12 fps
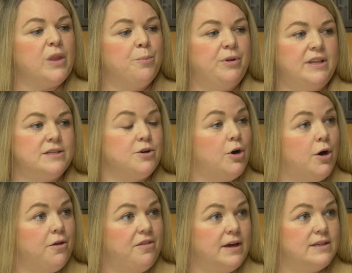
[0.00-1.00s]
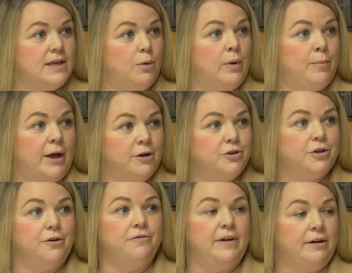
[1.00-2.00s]
But these are all things that we
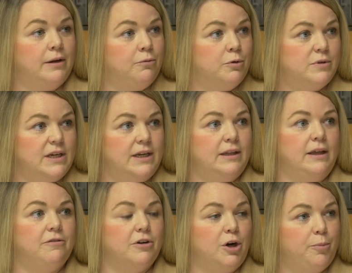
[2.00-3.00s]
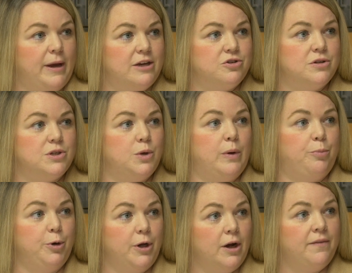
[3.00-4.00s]
monitor very routinely for our patients who we
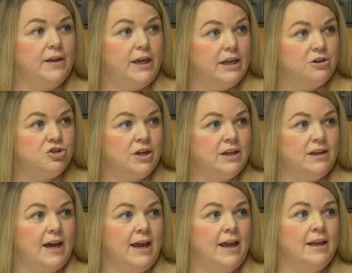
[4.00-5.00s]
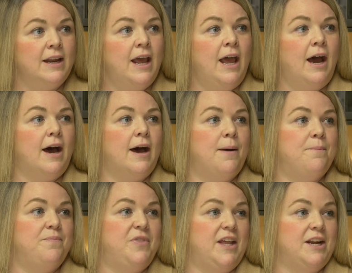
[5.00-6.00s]
put on the ketogenic diet,
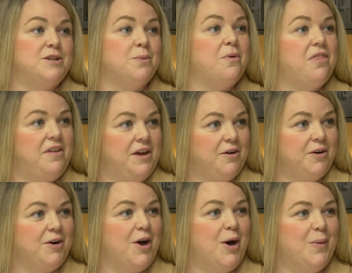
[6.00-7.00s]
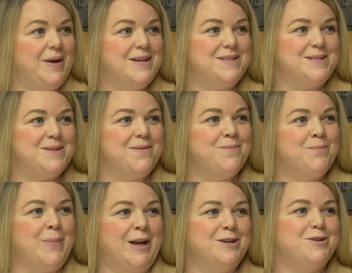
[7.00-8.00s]
that I don't think are always
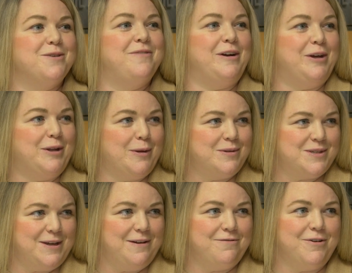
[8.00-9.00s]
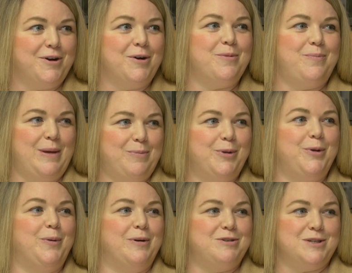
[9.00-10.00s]
monitored very closely for people
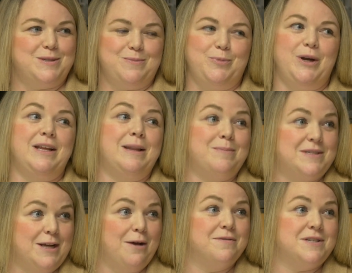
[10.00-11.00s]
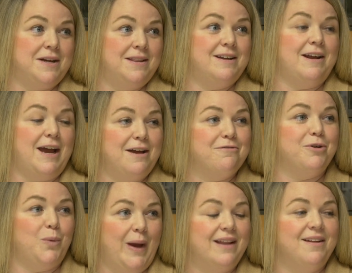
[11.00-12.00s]
who are just putting themselves on the diet
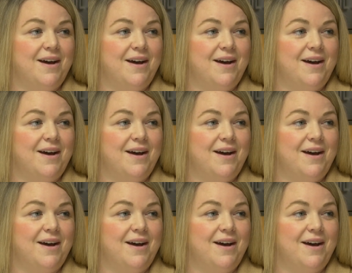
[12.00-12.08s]
for weight